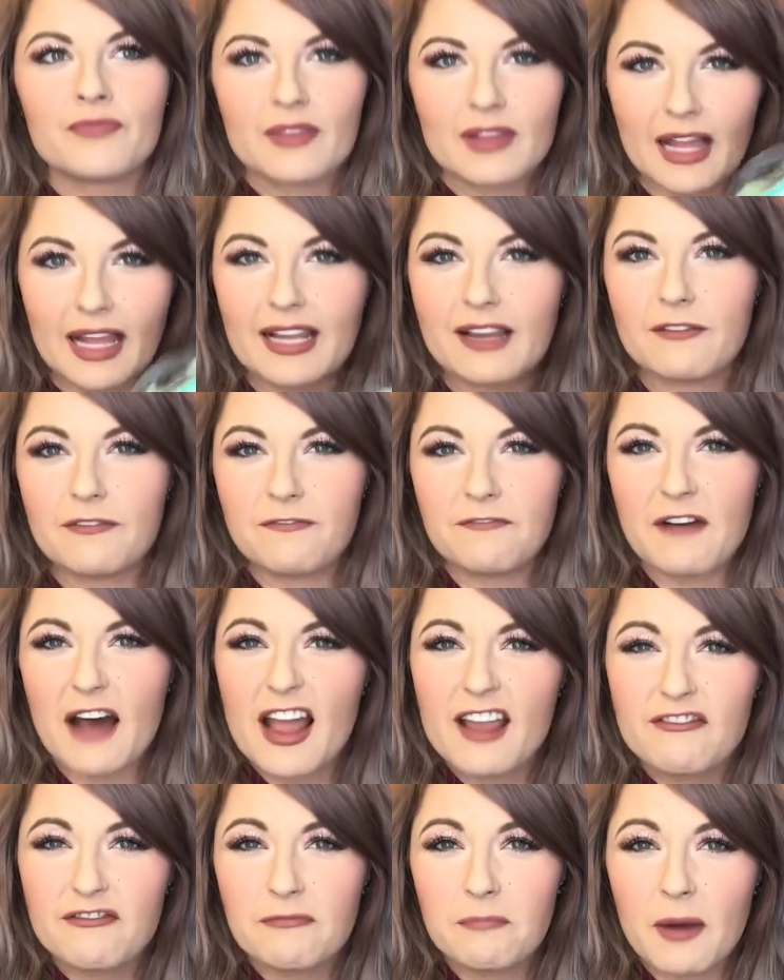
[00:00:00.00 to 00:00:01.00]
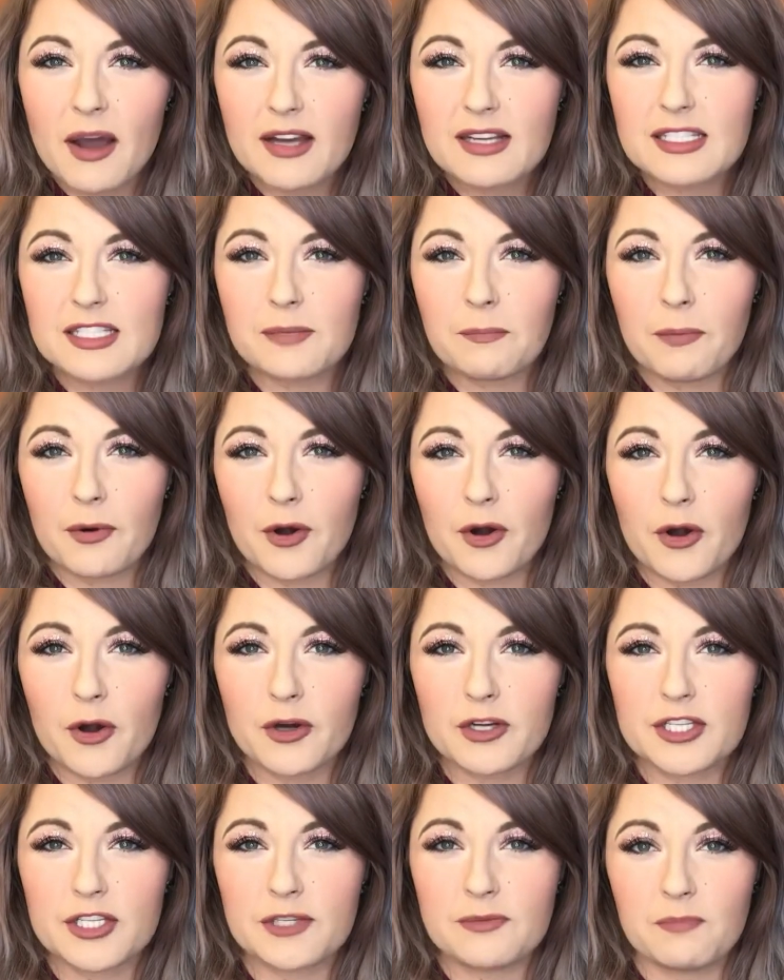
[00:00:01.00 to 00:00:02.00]
like five bucks
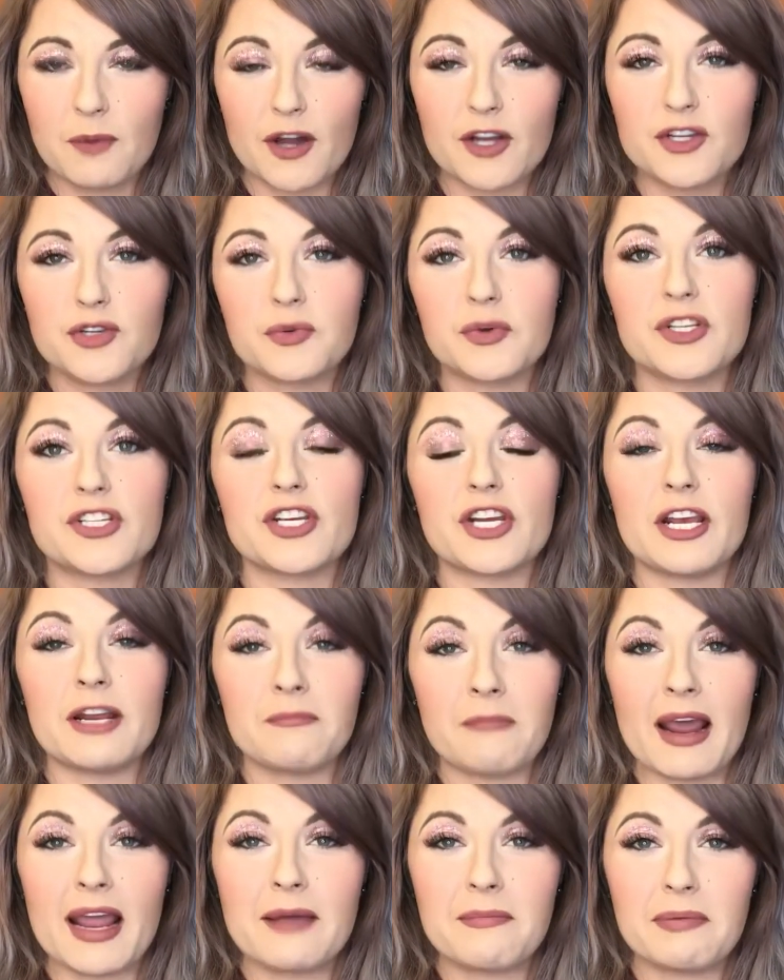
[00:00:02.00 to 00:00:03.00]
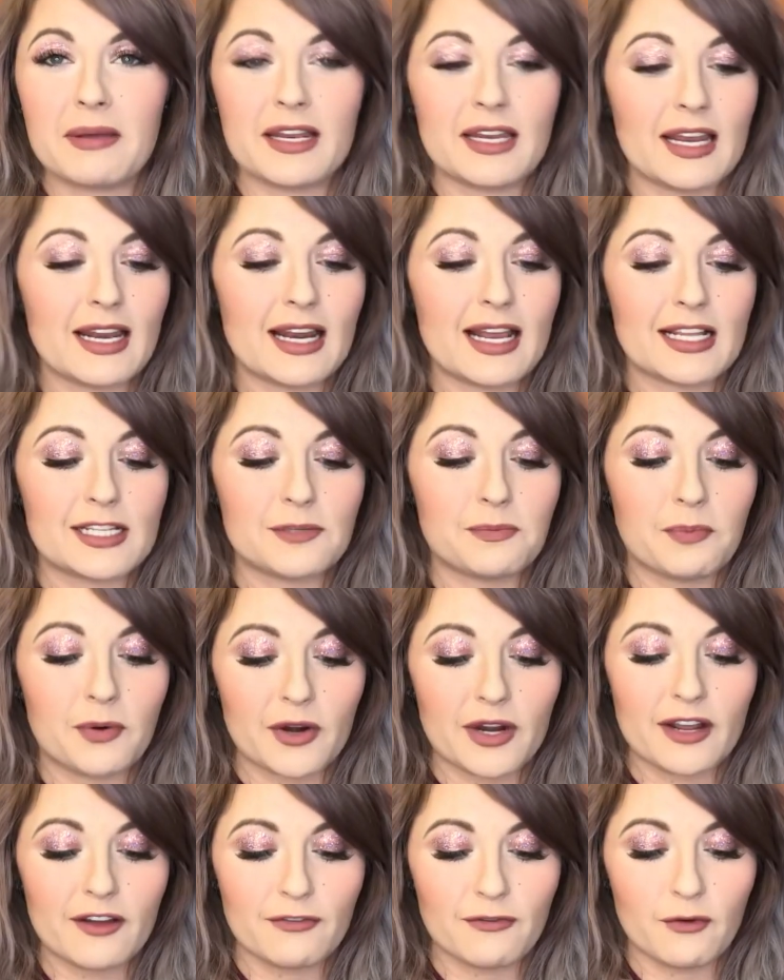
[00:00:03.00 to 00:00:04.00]
per sponge, which in my opinion, it's
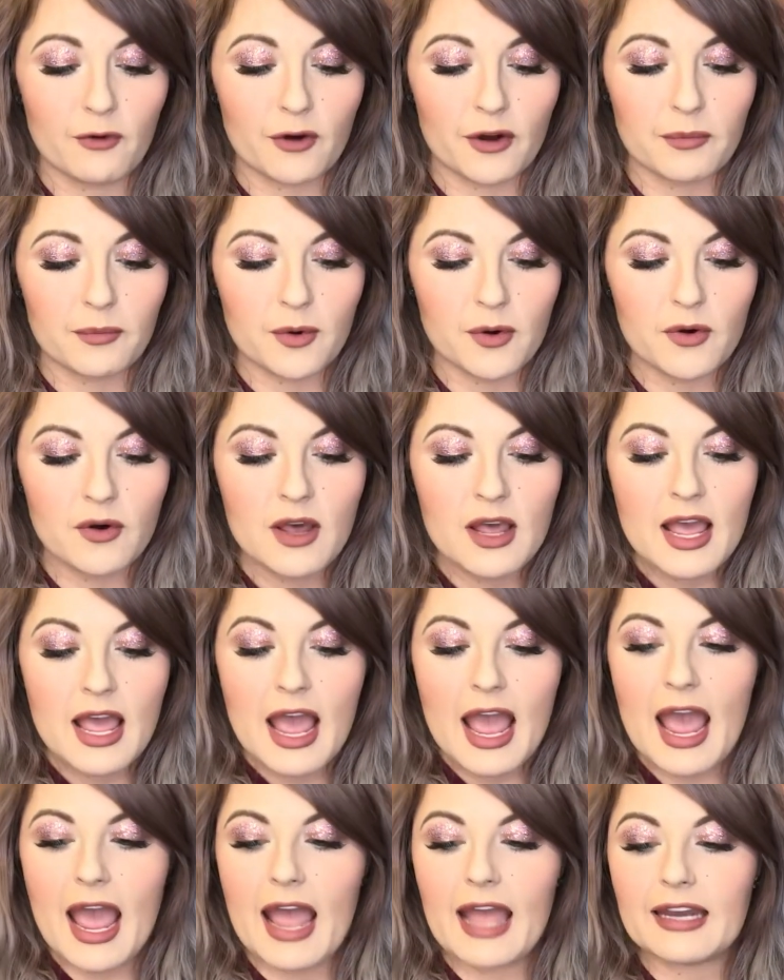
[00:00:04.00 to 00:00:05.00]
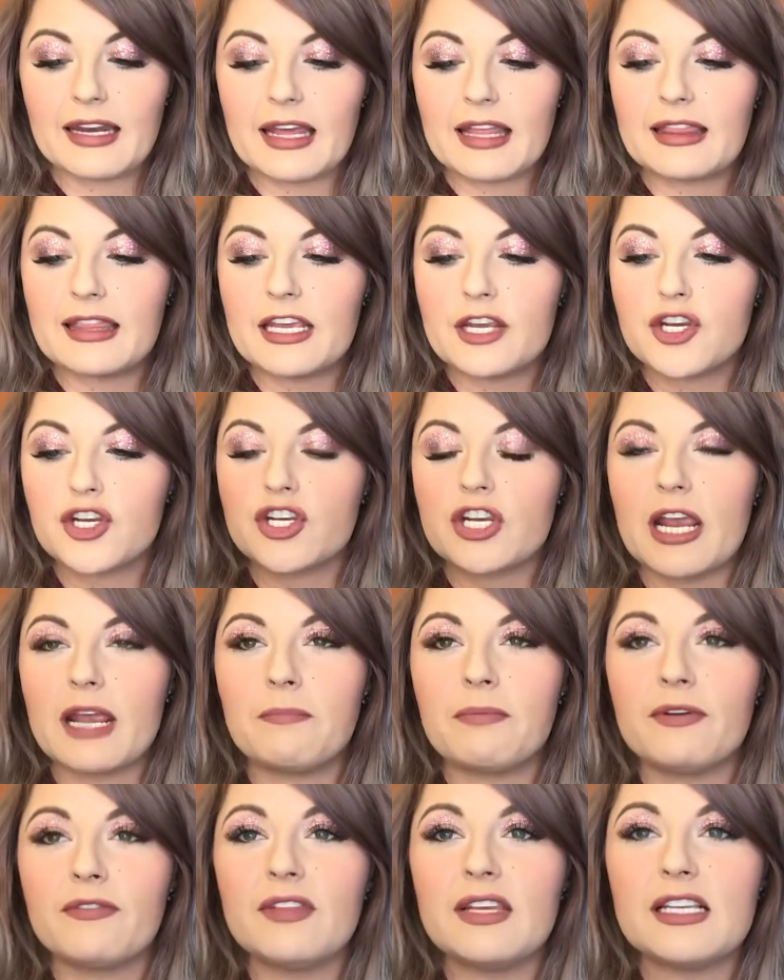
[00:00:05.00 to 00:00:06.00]
pretty affordable. And the
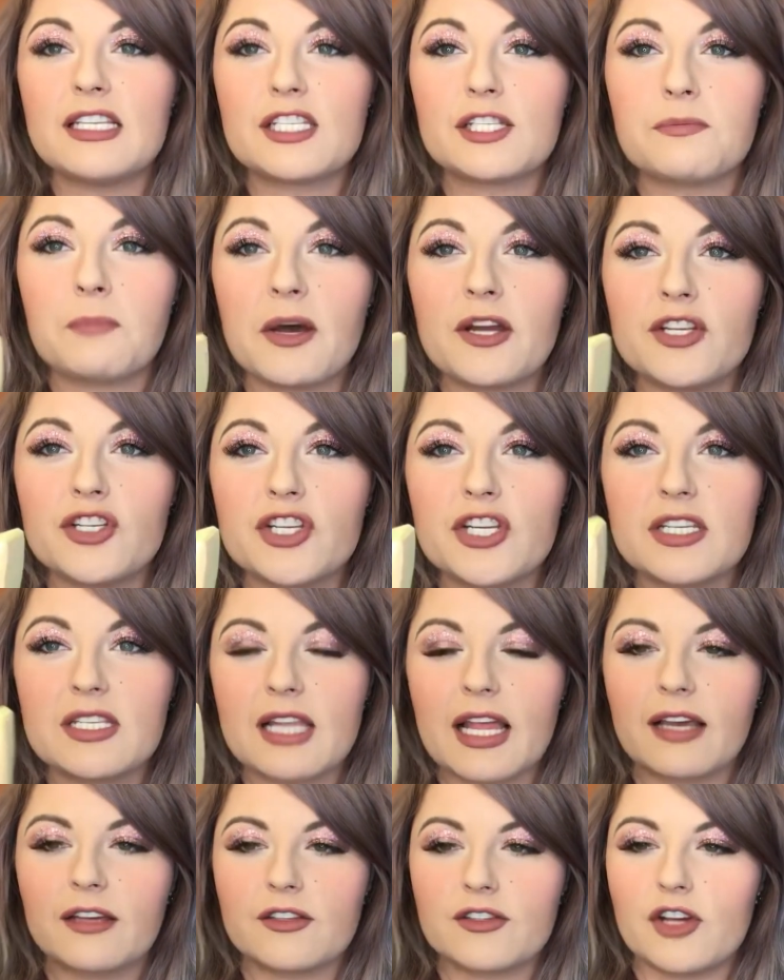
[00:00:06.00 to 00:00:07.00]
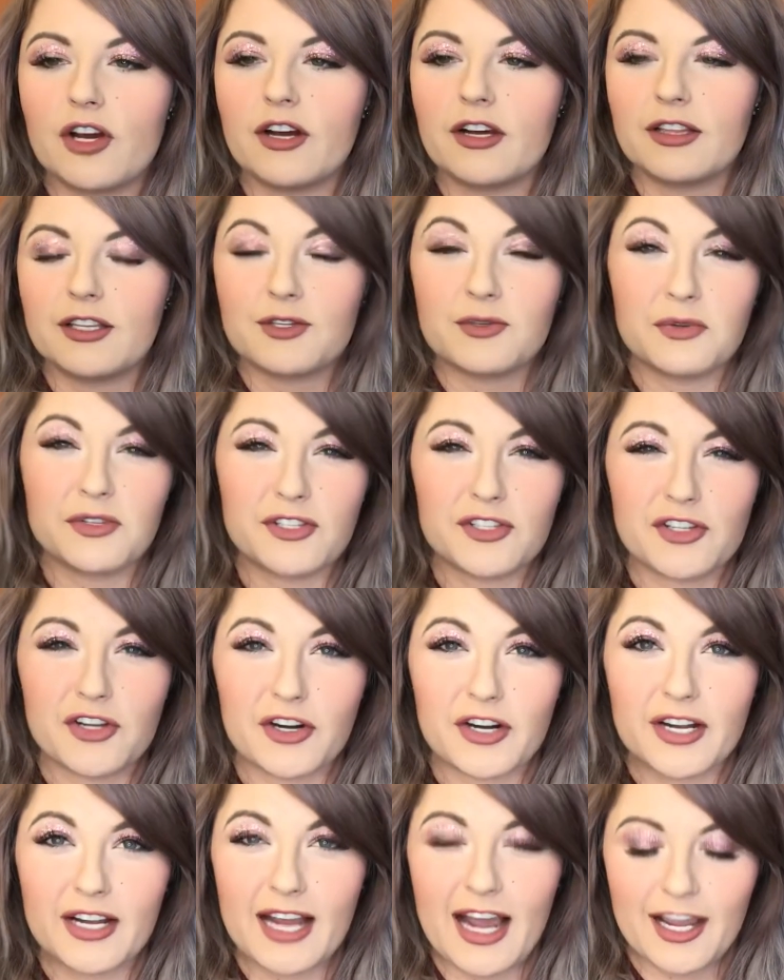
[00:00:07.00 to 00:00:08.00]
shape of these sponges, like, sorry, this one's
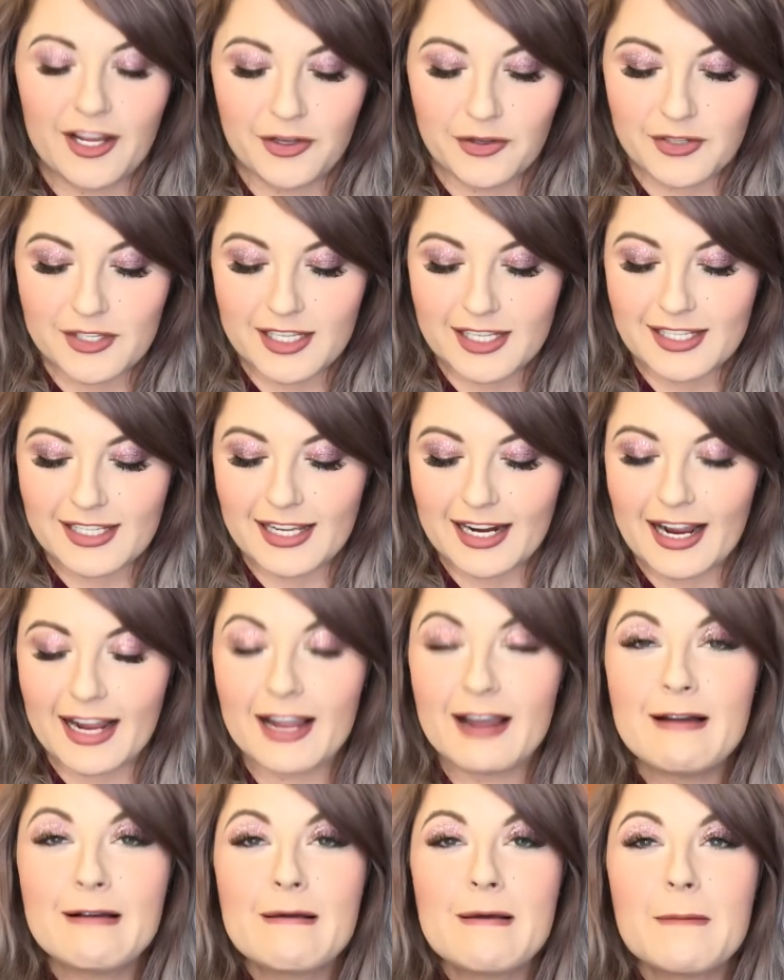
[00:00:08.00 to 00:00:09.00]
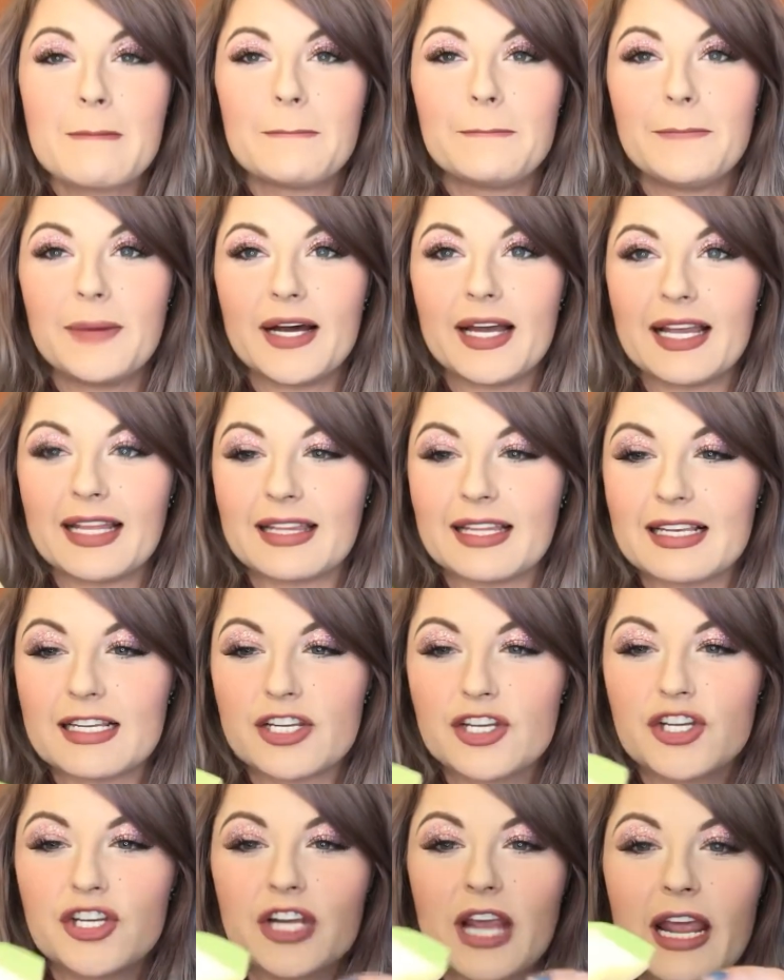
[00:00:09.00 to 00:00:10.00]
dirty, I used it today, but the
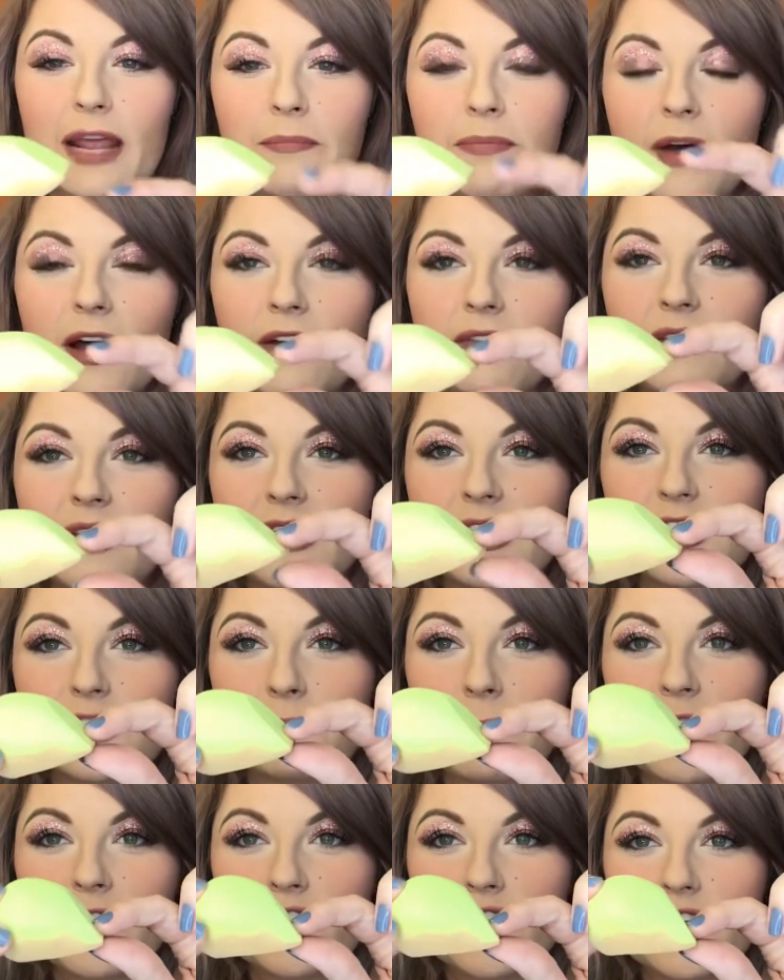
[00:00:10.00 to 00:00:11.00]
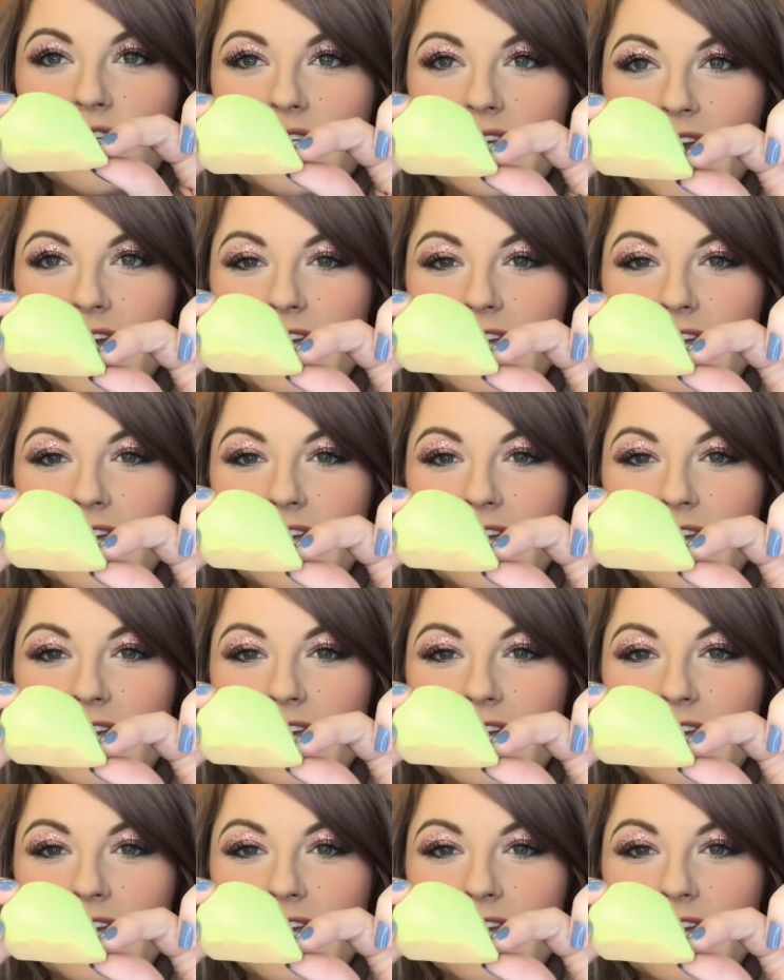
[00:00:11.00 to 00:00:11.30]
shape of these sponges